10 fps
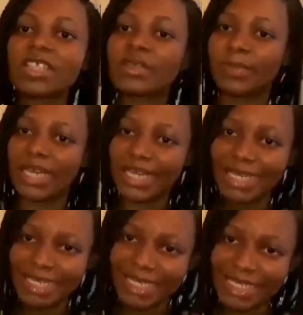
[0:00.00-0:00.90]
to
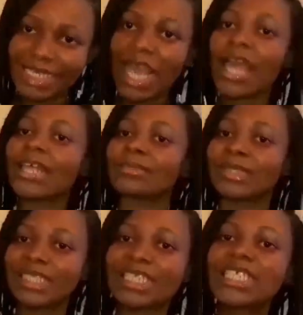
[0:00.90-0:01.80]
please and
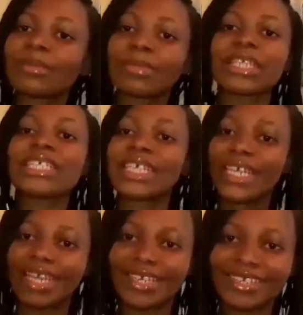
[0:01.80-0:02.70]
please and please
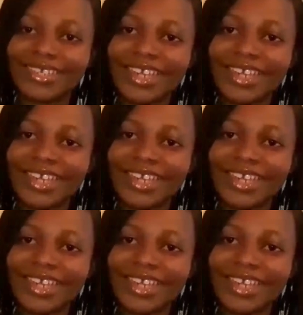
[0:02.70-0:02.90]
again